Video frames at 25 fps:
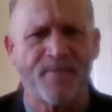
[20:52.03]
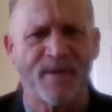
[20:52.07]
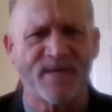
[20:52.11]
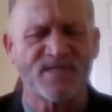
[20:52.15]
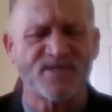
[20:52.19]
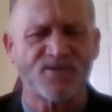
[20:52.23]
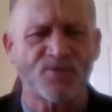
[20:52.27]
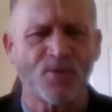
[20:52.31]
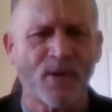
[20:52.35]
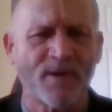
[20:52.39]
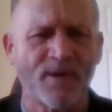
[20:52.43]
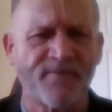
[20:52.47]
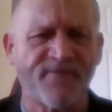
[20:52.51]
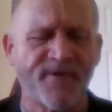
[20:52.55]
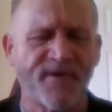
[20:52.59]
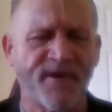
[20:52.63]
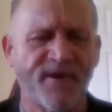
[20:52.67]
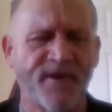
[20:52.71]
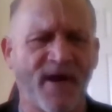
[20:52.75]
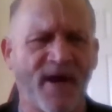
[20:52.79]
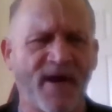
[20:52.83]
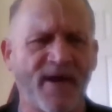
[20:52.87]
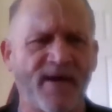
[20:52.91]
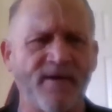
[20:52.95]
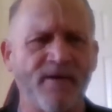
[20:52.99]
end my
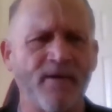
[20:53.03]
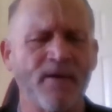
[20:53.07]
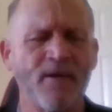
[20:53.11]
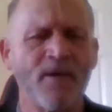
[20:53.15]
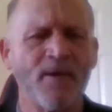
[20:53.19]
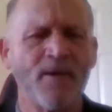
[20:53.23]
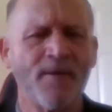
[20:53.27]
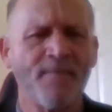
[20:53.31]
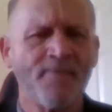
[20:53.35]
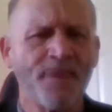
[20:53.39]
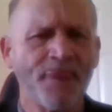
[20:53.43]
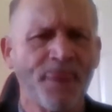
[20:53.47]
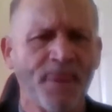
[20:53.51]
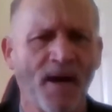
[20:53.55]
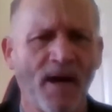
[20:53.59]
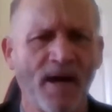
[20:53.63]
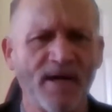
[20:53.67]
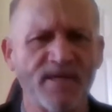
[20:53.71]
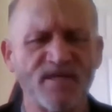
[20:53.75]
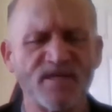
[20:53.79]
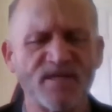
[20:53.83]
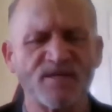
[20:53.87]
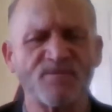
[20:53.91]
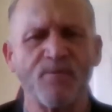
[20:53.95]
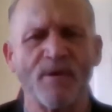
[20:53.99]
story for tonight,
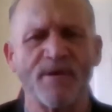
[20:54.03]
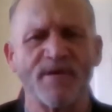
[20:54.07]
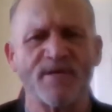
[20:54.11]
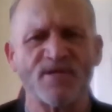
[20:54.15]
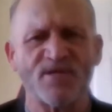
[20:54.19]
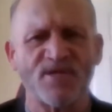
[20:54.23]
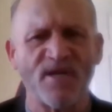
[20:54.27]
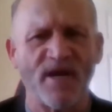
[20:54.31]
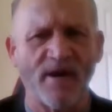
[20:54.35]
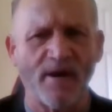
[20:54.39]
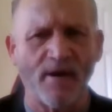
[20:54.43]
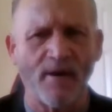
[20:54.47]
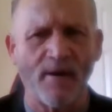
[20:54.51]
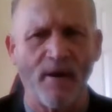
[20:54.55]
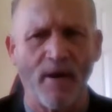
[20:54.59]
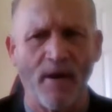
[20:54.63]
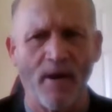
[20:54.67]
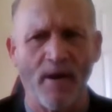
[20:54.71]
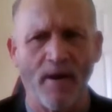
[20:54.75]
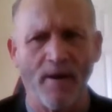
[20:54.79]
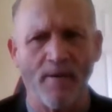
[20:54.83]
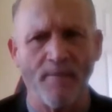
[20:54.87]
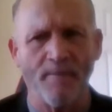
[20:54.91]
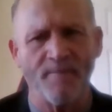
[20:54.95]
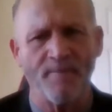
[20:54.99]
I just want to
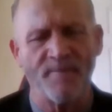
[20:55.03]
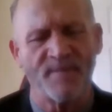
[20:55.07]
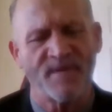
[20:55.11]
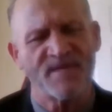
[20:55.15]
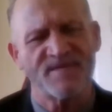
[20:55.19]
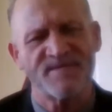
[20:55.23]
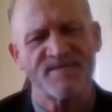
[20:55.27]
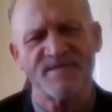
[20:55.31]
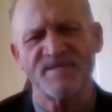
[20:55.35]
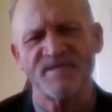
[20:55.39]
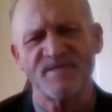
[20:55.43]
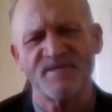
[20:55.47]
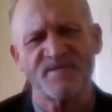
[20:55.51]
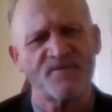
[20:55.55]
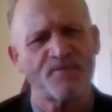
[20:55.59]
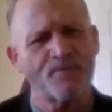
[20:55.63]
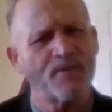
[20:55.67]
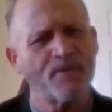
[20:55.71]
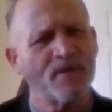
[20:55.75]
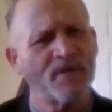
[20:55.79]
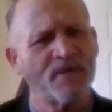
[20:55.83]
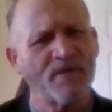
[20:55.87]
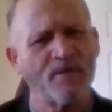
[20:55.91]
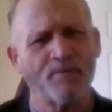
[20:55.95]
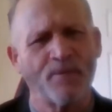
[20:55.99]
share because this
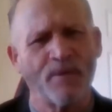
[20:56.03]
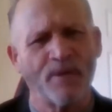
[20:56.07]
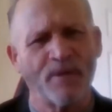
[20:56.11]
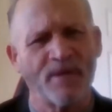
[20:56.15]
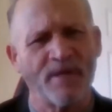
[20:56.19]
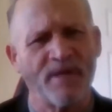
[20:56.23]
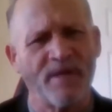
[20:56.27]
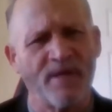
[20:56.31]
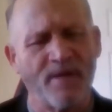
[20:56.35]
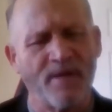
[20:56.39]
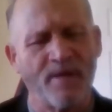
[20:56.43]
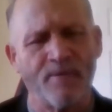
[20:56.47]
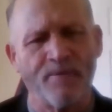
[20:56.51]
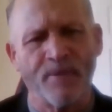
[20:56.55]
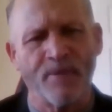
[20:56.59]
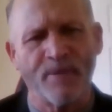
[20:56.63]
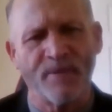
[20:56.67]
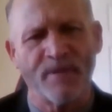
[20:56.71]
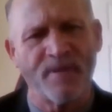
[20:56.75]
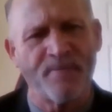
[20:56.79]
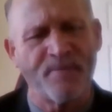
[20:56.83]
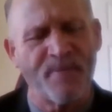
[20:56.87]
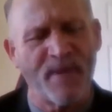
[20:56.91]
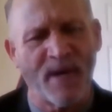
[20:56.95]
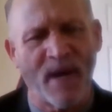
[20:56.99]
has really, really,
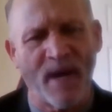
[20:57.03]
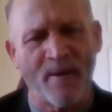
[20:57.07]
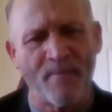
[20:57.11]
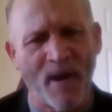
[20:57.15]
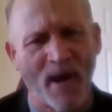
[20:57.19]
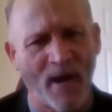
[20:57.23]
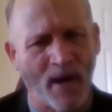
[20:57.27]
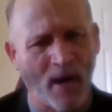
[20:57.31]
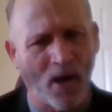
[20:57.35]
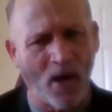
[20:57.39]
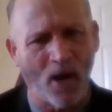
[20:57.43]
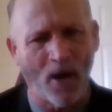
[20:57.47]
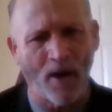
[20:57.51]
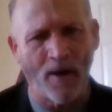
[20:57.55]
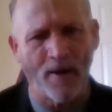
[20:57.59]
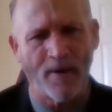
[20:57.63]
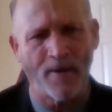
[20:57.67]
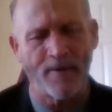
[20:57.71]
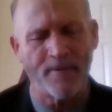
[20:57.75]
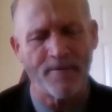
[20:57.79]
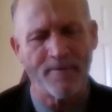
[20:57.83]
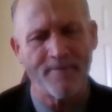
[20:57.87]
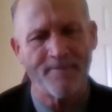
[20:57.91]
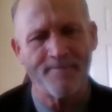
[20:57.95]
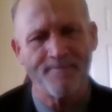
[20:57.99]
really been on my
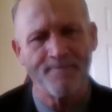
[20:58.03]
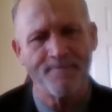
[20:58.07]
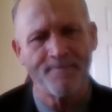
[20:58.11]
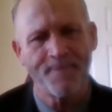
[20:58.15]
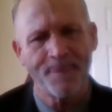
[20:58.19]
heart